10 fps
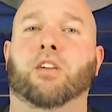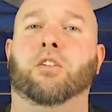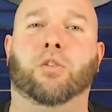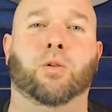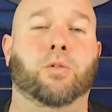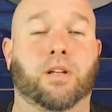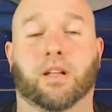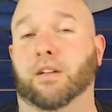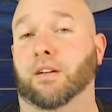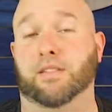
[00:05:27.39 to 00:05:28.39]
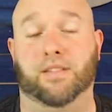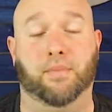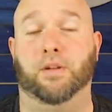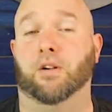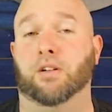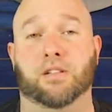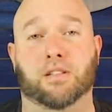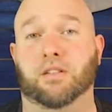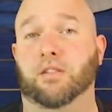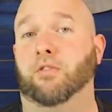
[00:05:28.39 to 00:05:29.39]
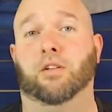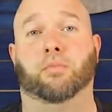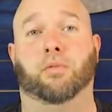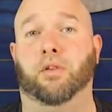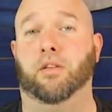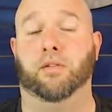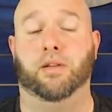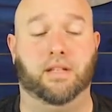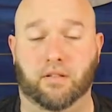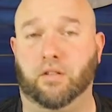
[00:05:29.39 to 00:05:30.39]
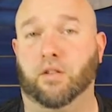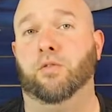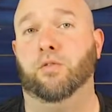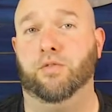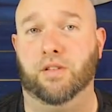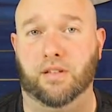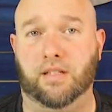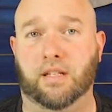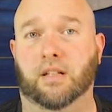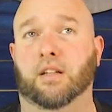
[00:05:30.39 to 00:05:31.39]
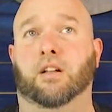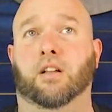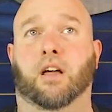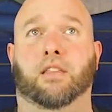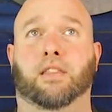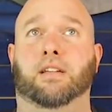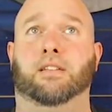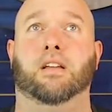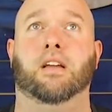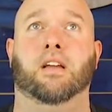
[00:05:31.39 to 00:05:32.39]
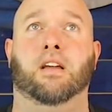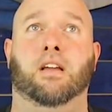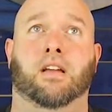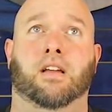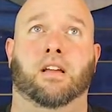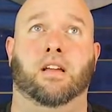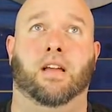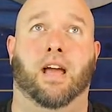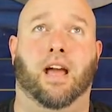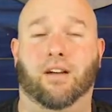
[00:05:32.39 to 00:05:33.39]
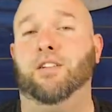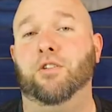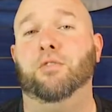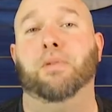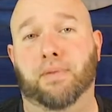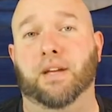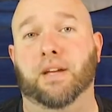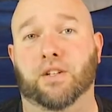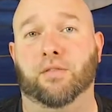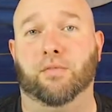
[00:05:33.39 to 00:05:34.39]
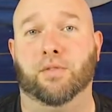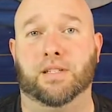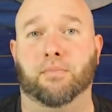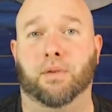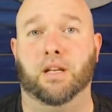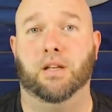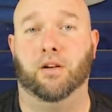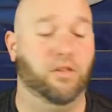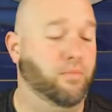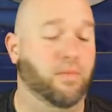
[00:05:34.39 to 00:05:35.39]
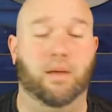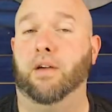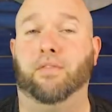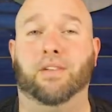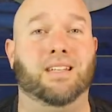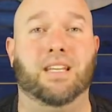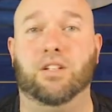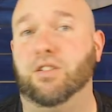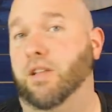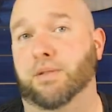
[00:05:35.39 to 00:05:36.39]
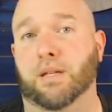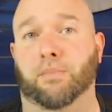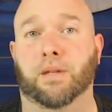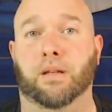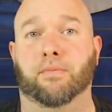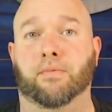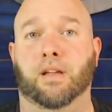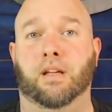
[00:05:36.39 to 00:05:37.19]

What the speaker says: include Dylan. Because, I mean, Carson's an incredible brother. He includes Dylan in a lot of things. How can you be patient with somebody younger than you? Maybe you have to teach them something.